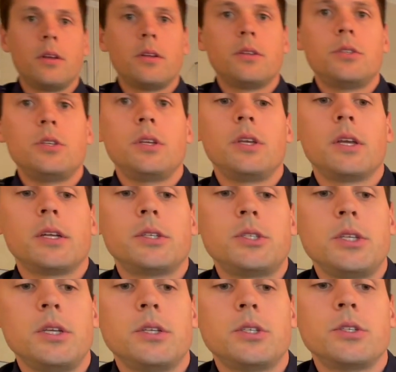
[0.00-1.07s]
So you can kind of
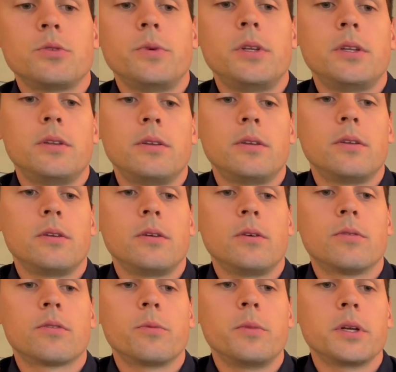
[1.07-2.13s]
see, since we didn't
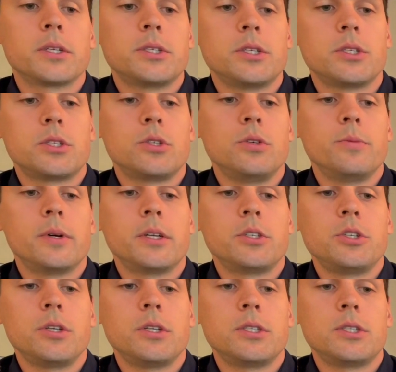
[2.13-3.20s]
over mix this too much,
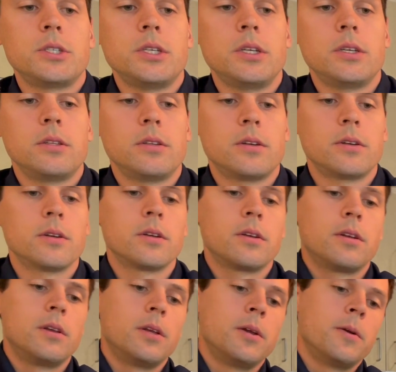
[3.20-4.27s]
you can see in there
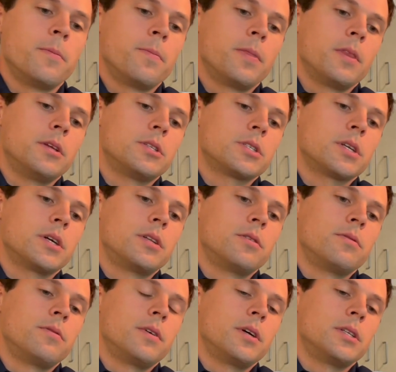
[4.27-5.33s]
it's kind
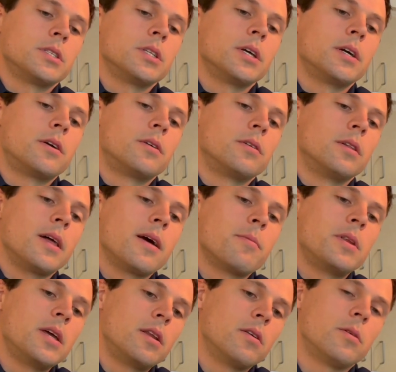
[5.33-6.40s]
of it's layered,
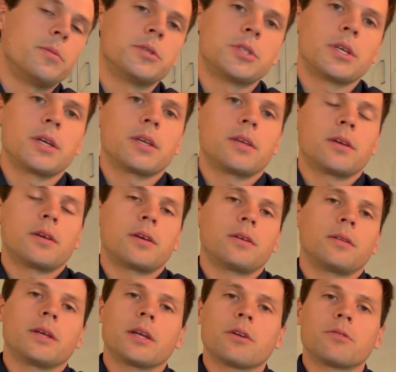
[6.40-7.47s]
laminated, almost like
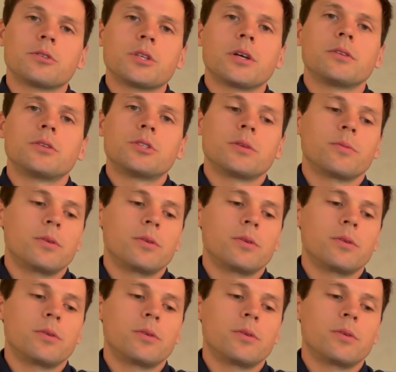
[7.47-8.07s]
a croissant or something